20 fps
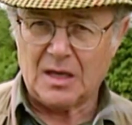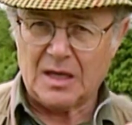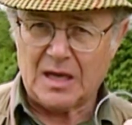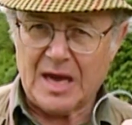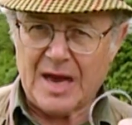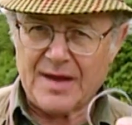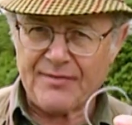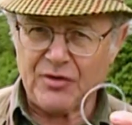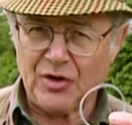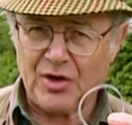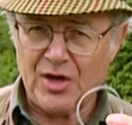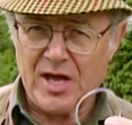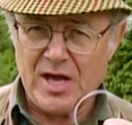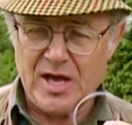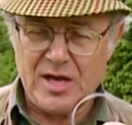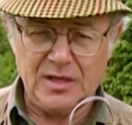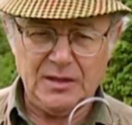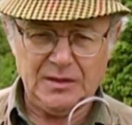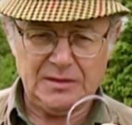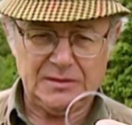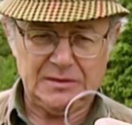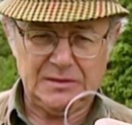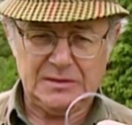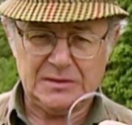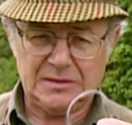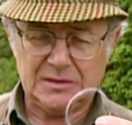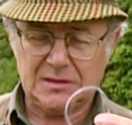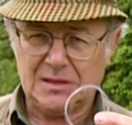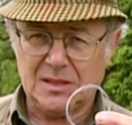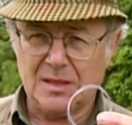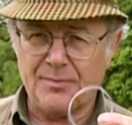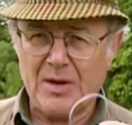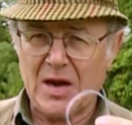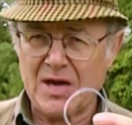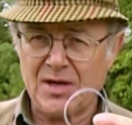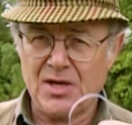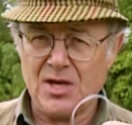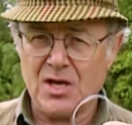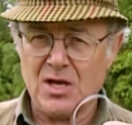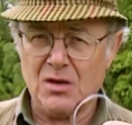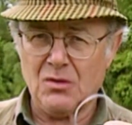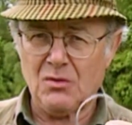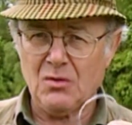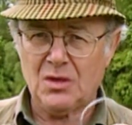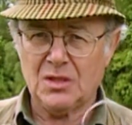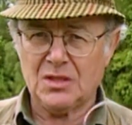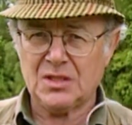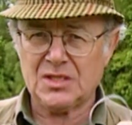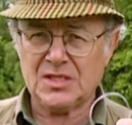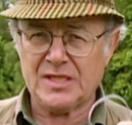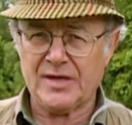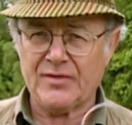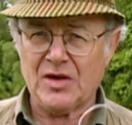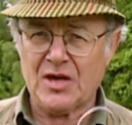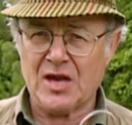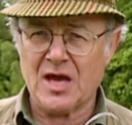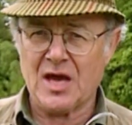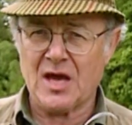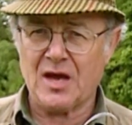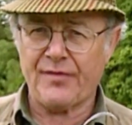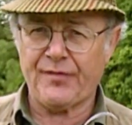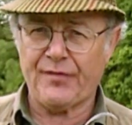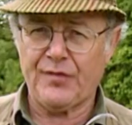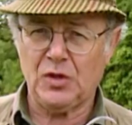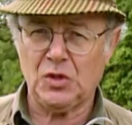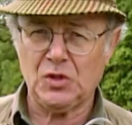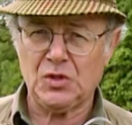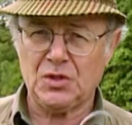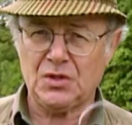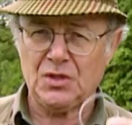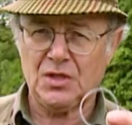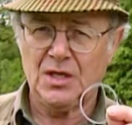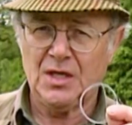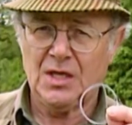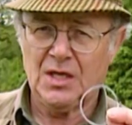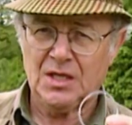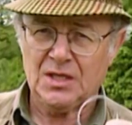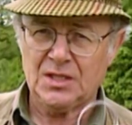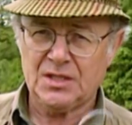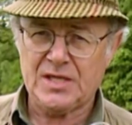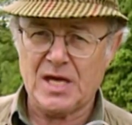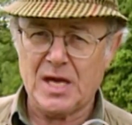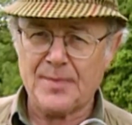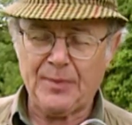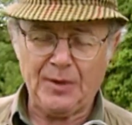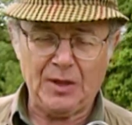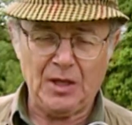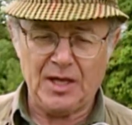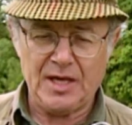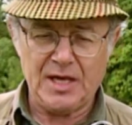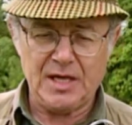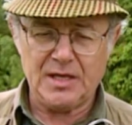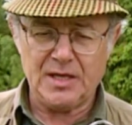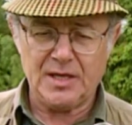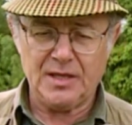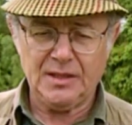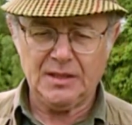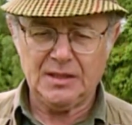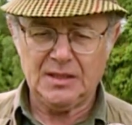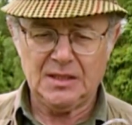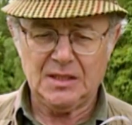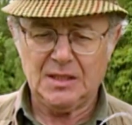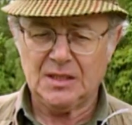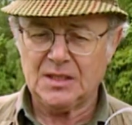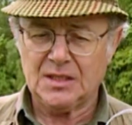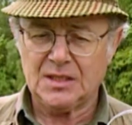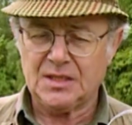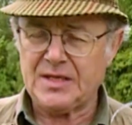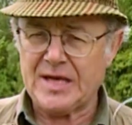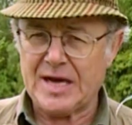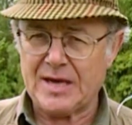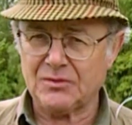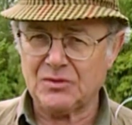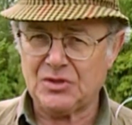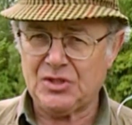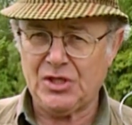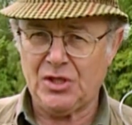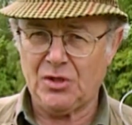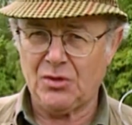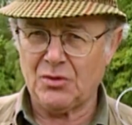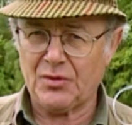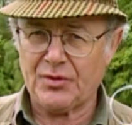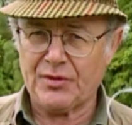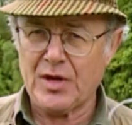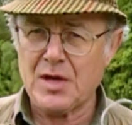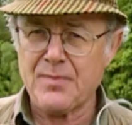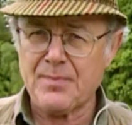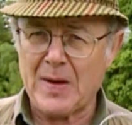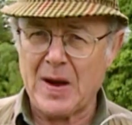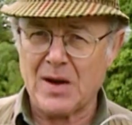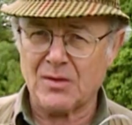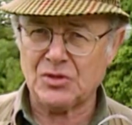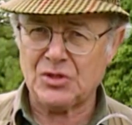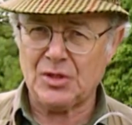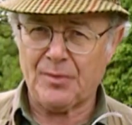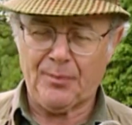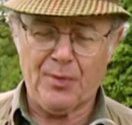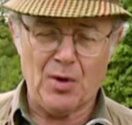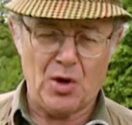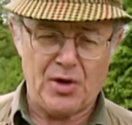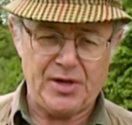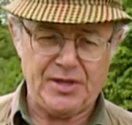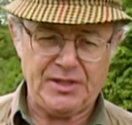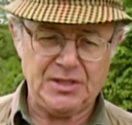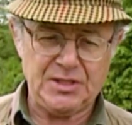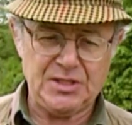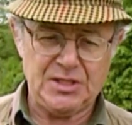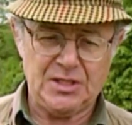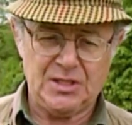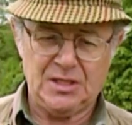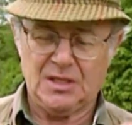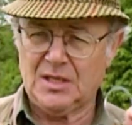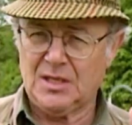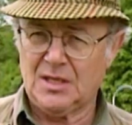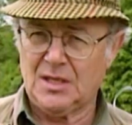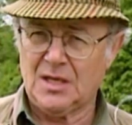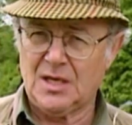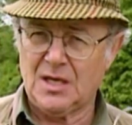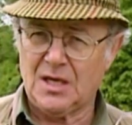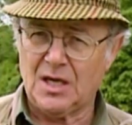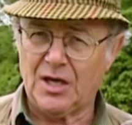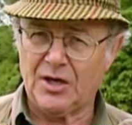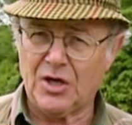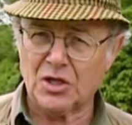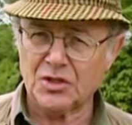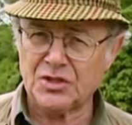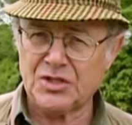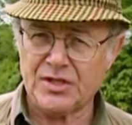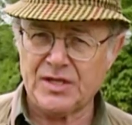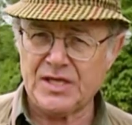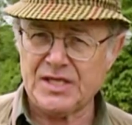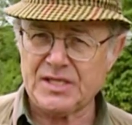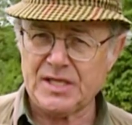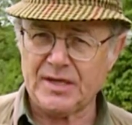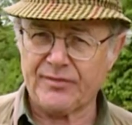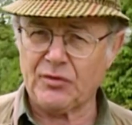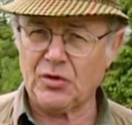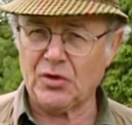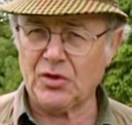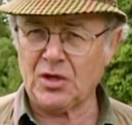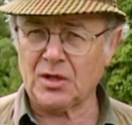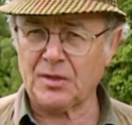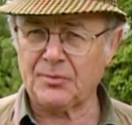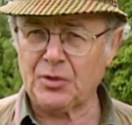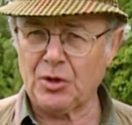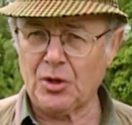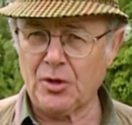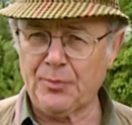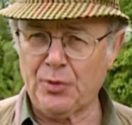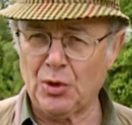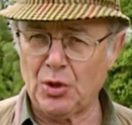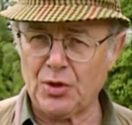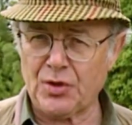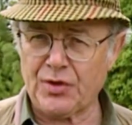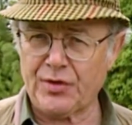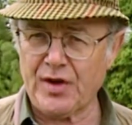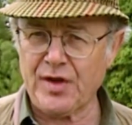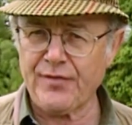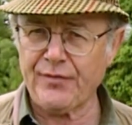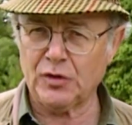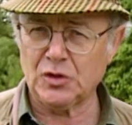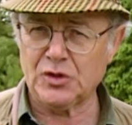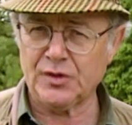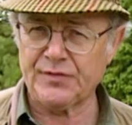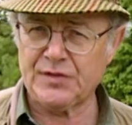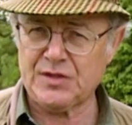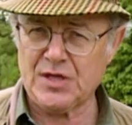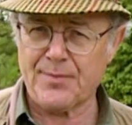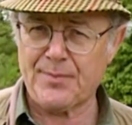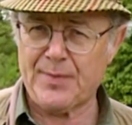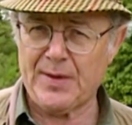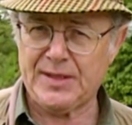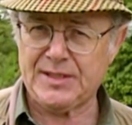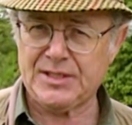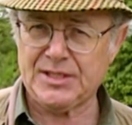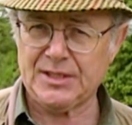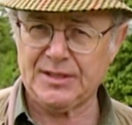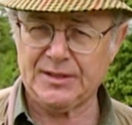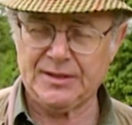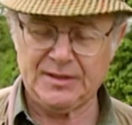I've got here a brand new 7.5 foot tapered leader down to 3 pounds at point, and onto this I'm going to put 3 foot of tippet.